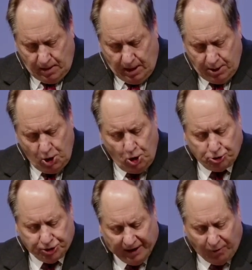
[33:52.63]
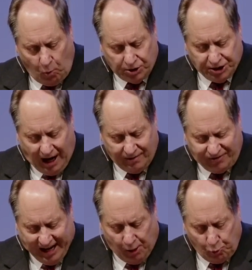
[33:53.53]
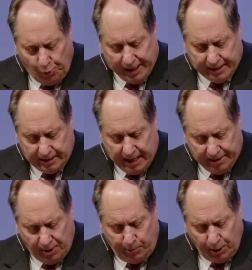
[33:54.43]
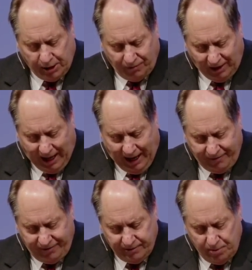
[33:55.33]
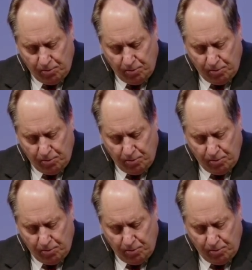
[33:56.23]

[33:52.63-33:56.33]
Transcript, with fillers: and whosoever was not found written in the book of life